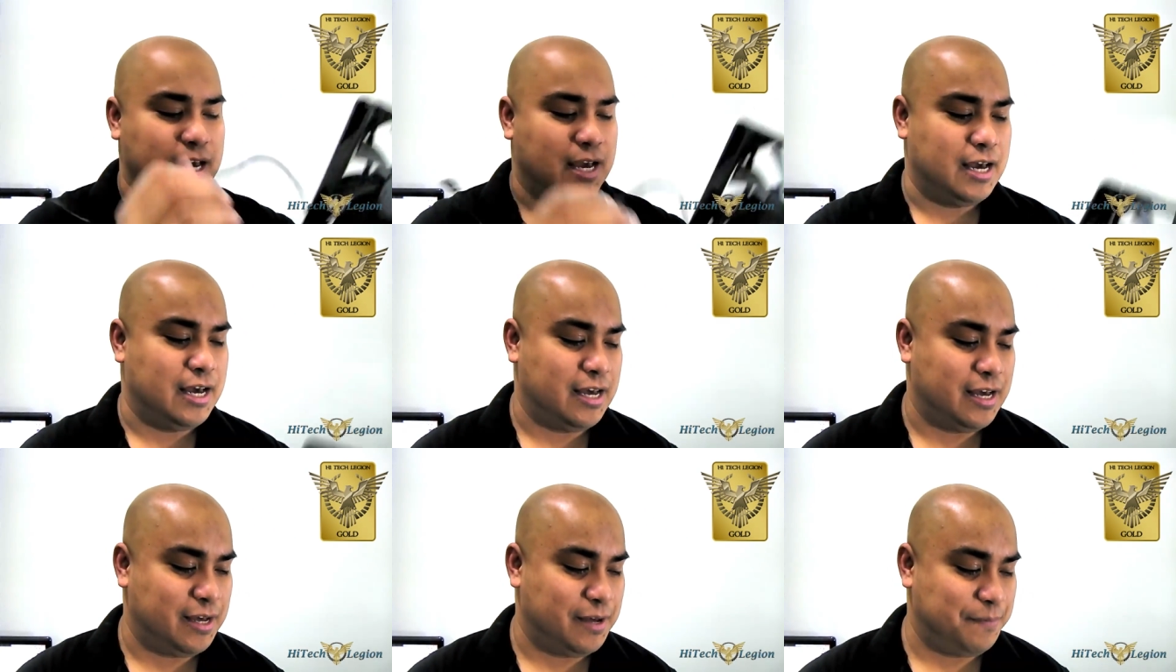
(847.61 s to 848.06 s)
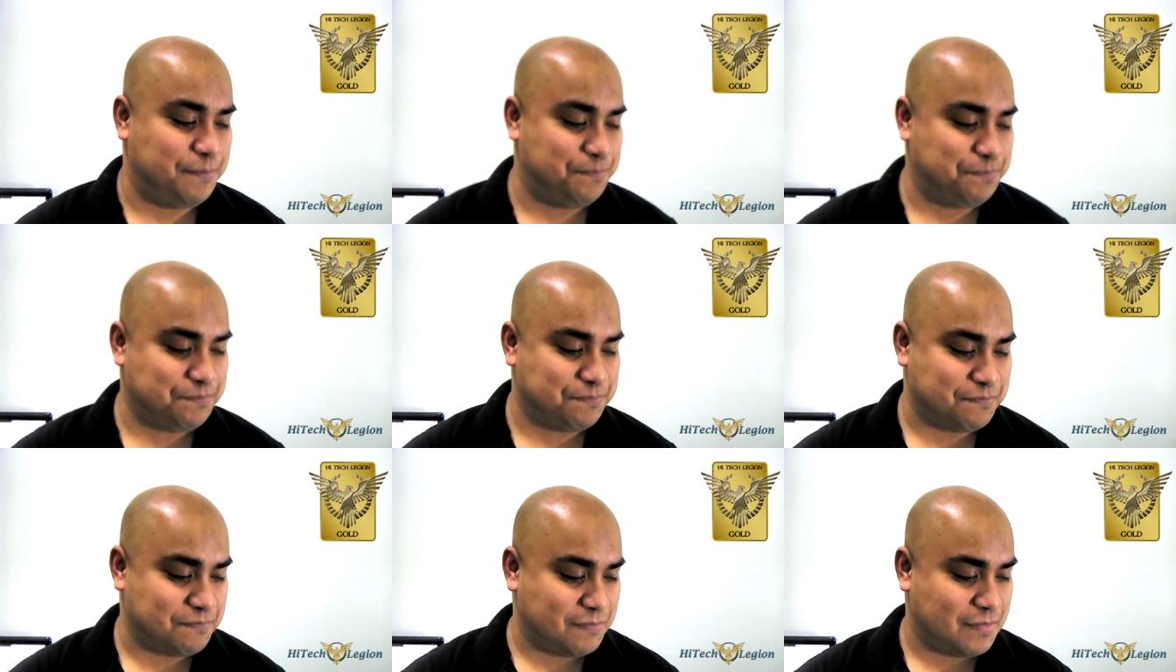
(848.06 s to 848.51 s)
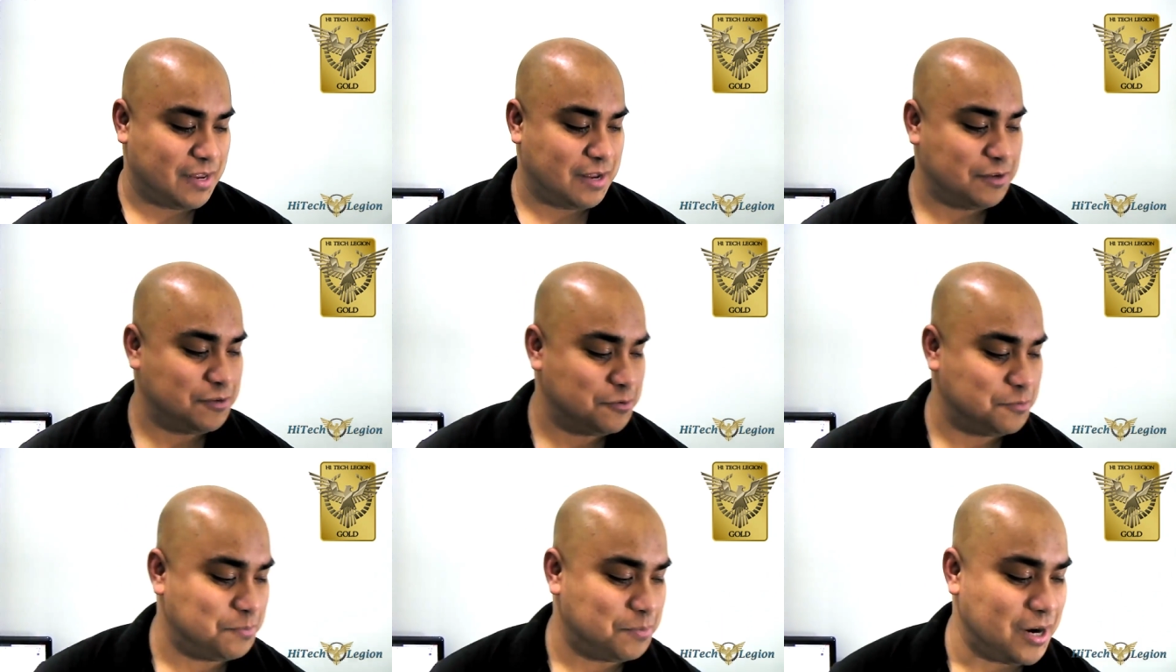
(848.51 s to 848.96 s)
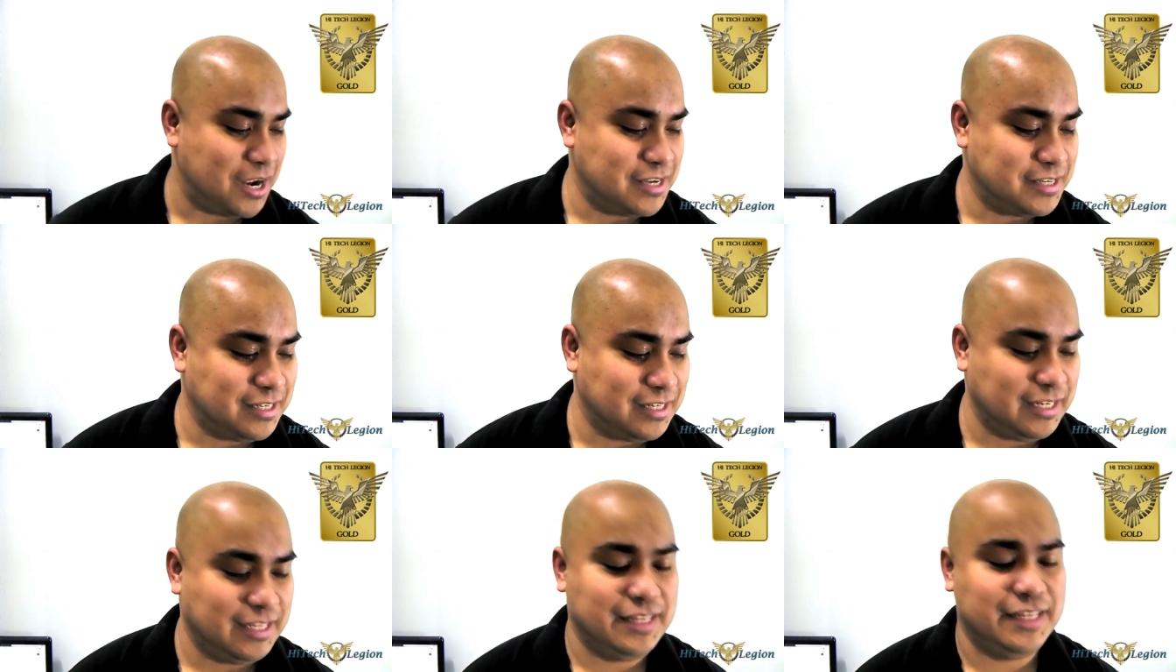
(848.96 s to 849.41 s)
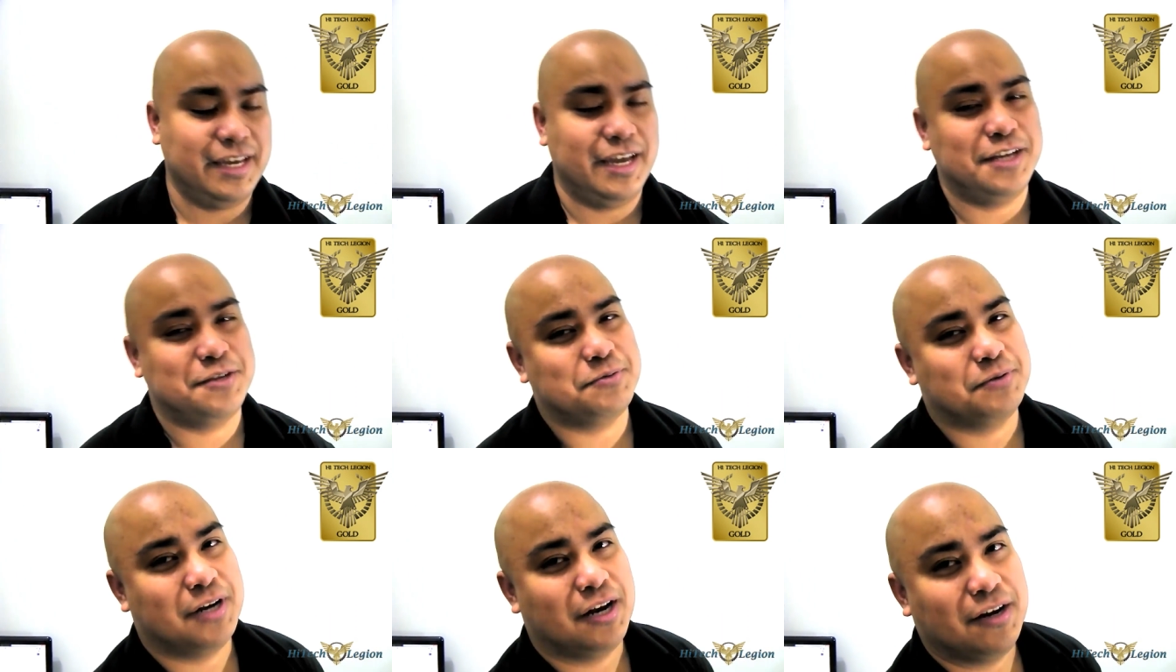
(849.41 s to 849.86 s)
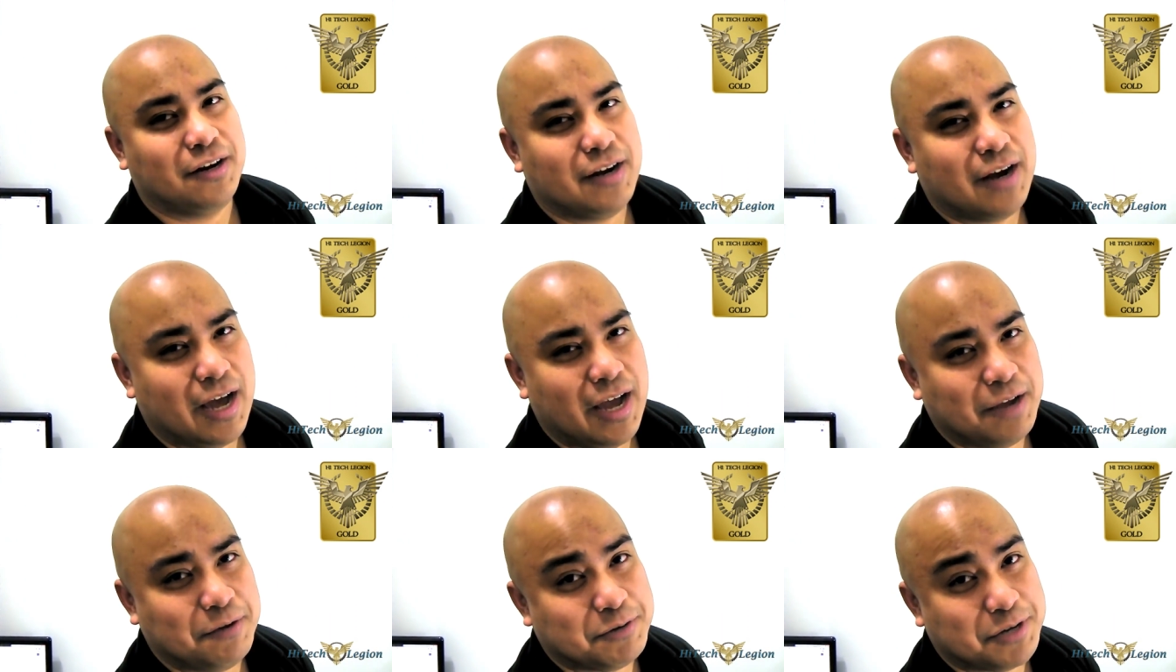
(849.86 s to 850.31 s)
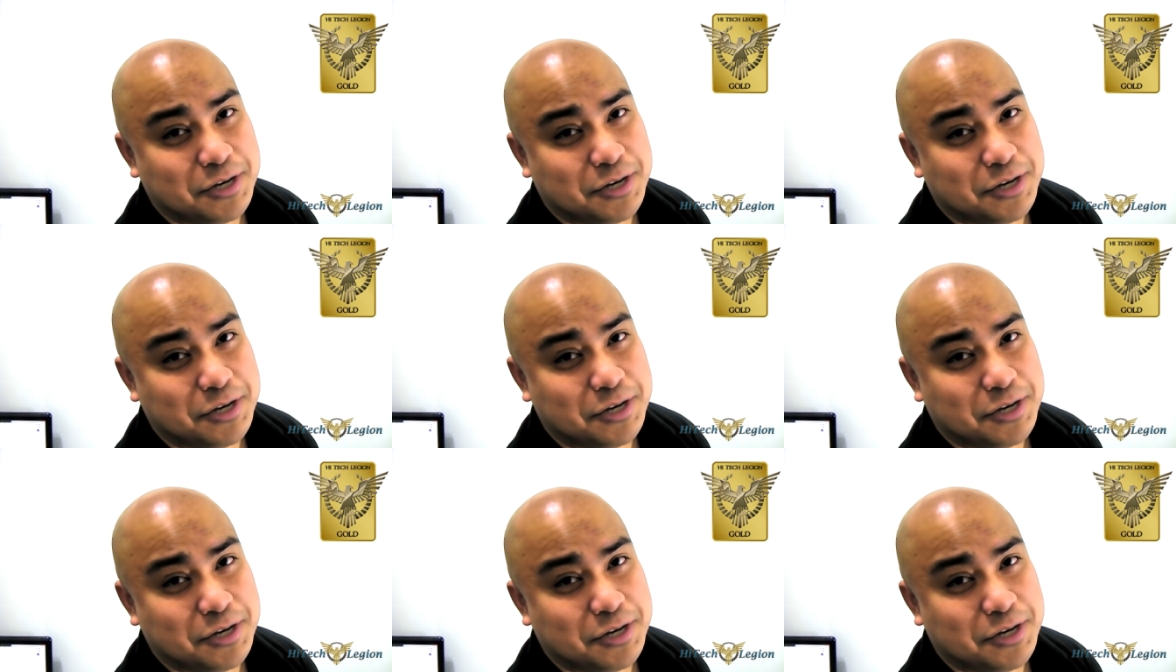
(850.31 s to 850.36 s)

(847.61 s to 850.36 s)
Uh, surprisingly, the H100i,